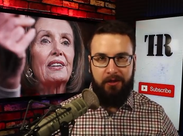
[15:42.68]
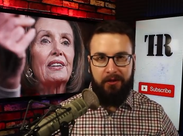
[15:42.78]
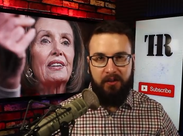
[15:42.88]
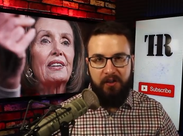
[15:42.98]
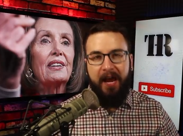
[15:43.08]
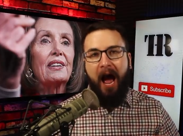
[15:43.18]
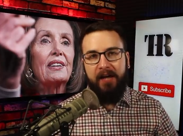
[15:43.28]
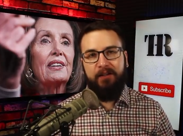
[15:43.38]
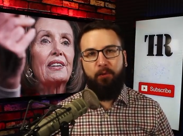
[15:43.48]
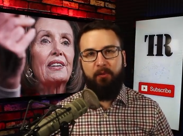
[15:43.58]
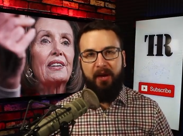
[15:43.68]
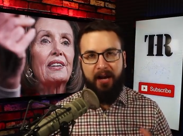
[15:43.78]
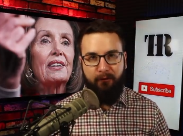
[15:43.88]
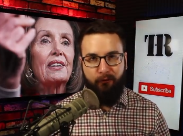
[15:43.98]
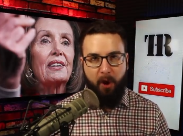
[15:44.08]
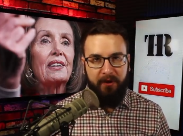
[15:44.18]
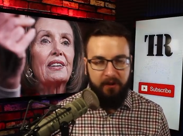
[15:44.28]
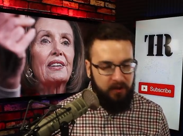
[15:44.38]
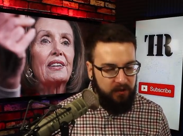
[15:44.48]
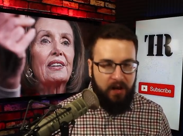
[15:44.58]
Speaker 1: to say, I support Medicare for all,
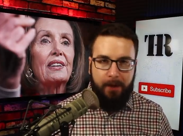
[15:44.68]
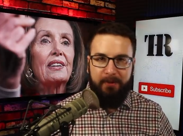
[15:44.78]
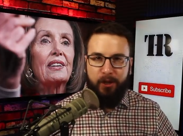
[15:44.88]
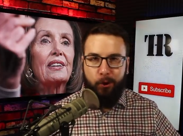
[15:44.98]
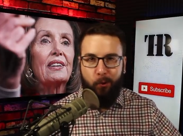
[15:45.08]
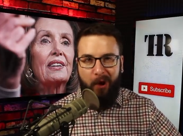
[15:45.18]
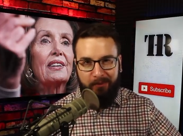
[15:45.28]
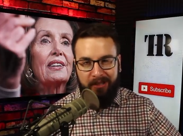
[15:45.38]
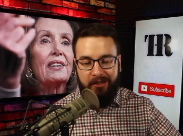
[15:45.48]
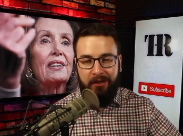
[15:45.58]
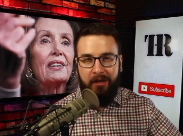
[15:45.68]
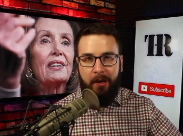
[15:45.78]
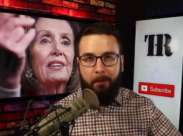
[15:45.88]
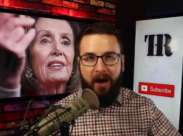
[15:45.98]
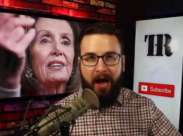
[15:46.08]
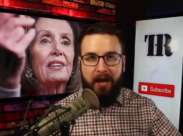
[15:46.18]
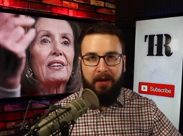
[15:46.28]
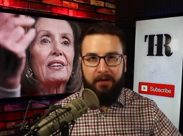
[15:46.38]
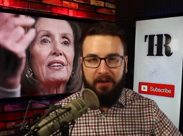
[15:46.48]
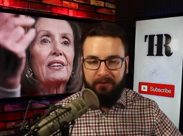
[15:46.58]
because he's not being corrupted
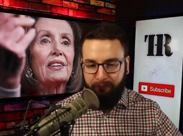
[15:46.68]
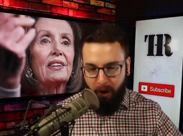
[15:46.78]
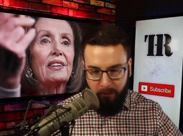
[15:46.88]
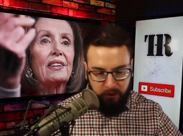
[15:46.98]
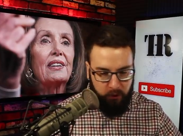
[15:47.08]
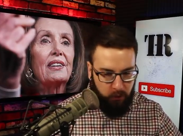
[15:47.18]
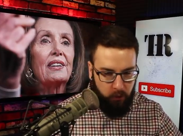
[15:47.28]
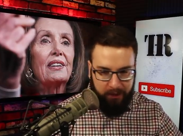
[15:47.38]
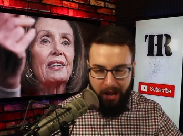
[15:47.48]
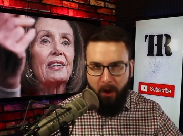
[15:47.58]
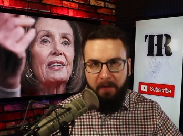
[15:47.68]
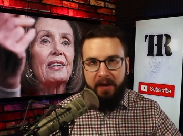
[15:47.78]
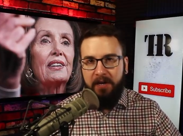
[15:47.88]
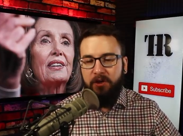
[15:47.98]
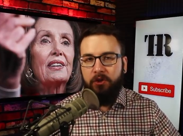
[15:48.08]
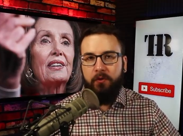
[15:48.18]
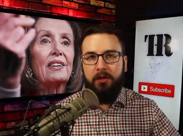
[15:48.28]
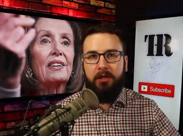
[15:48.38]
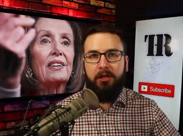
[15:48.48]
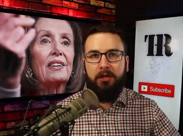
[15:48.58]
by these pharmaceutical and health
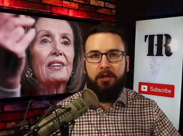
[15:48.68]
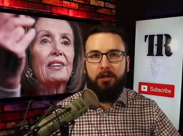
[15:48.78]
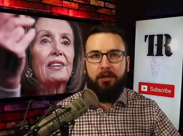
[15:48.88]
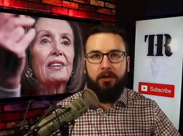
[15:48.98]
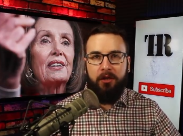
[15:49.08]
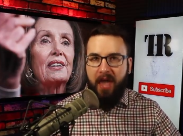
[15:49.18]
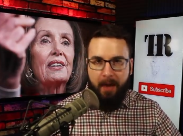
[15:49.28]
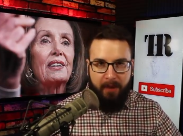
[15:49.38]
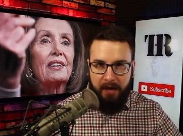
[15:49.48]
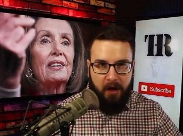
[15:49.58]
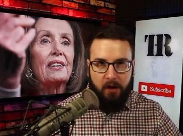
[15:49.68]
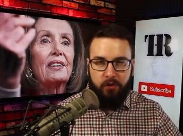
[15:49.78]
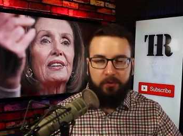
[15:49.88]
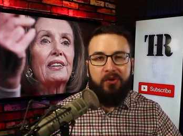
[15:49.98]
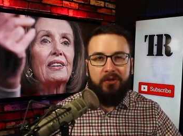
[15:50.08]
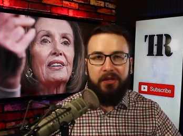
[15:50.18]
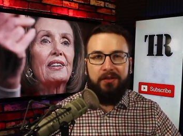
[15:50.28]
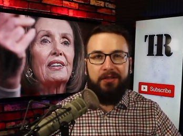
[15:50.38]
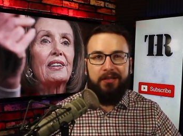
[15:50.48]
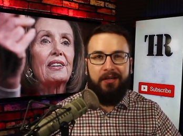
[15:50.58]
industry campaign
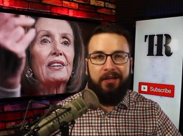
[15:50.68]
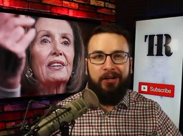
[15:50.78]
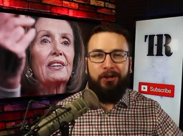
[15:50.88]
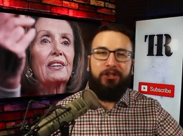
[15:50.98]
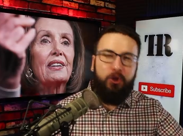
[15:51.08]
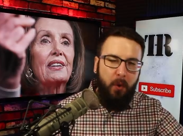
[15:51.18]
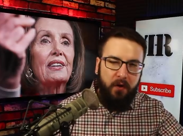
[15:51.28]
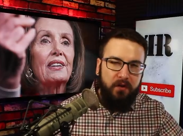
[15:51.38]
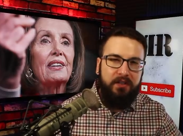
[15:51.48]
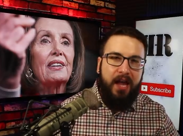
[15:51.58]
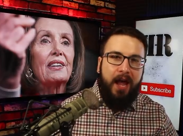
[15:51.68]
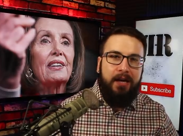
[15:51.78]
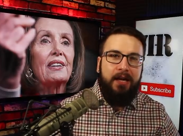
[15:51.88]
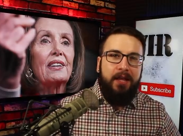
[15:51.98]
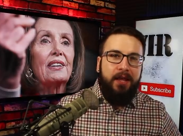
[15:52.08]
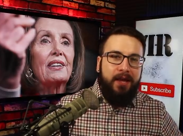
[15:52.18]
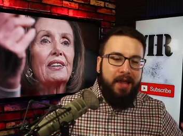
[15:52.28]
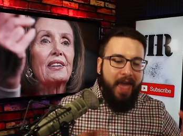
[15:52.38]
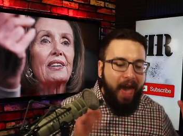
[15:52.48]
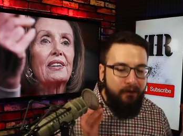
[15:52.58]
contributions. Do you understand?
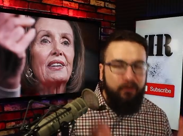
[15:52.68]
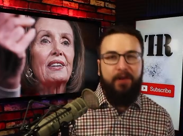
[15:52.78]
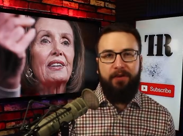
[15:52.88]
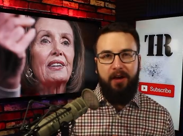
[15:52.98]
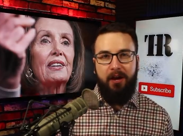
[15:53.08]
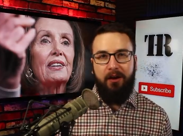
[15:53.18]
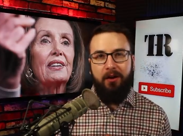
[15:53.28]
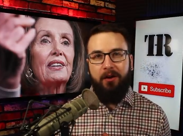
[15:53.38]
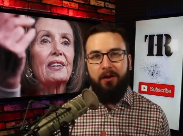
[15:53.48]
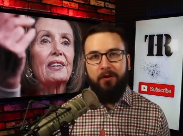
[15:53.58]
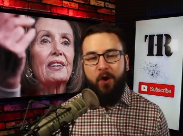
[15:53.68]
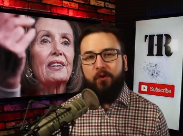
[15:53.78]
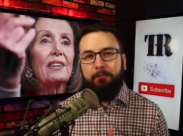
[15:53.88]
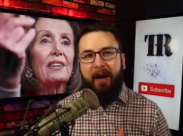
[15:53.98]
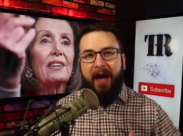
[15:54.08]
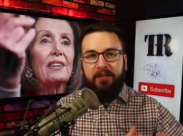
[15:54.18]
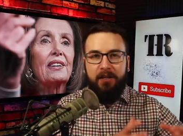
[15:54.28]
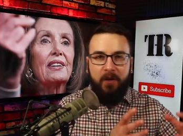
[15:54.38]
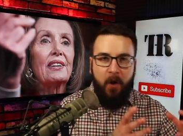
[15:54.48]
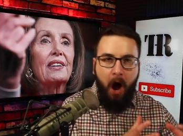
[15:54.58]
Everything goes back to
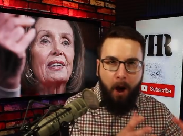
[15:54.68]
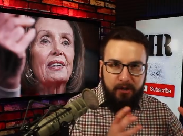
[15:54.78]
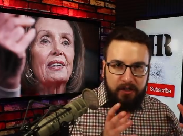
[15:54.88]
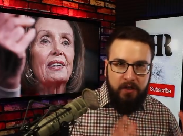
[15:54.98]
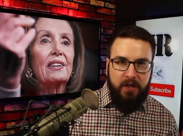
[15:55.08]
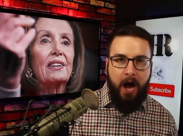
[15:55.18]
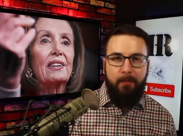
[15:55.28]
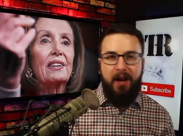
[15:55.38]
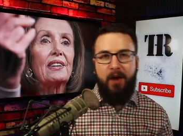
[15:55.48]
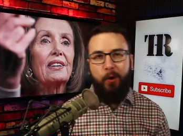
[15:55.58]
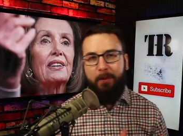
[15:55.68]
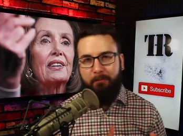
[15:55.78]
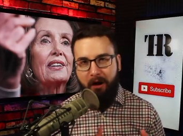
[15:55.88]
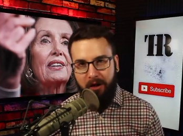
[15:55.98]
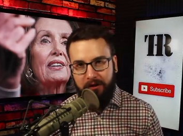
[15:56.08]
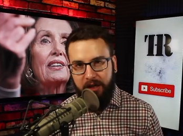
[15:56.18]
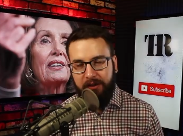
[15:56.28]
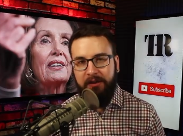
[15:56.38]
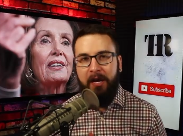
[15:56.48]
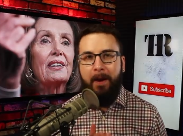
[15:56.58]
the common denominator in
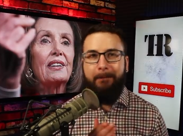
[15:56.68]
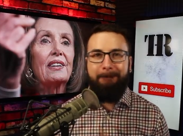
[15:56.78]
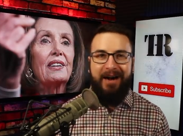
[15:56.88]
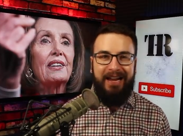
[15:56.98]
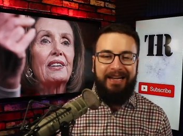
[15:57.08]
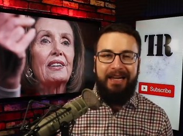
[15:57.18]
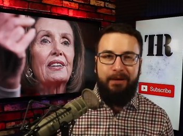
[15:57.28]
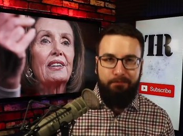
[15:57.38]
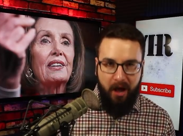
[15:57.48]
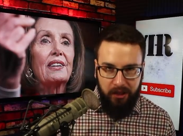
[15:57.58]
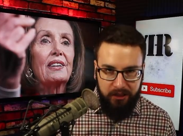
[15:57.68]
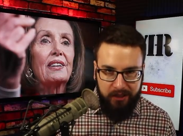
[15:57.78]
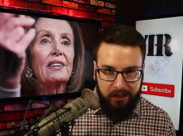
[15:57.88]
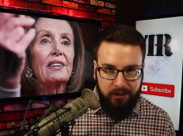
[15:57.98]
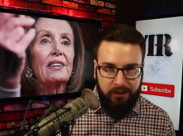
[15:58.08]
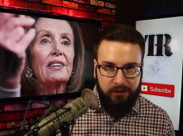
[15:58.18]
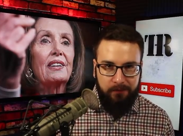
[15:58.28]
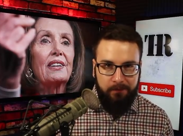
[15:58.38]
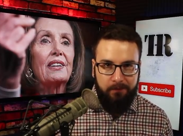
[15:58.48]
politics money in politics.